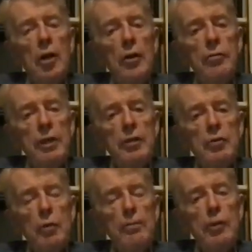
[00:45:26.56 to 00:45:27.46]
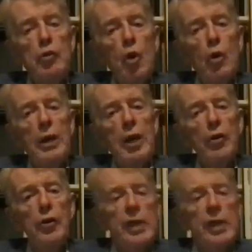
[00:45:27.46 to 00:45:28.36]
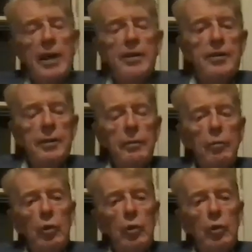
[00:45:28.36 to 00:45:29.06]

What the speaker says: countries were patrolling under the ice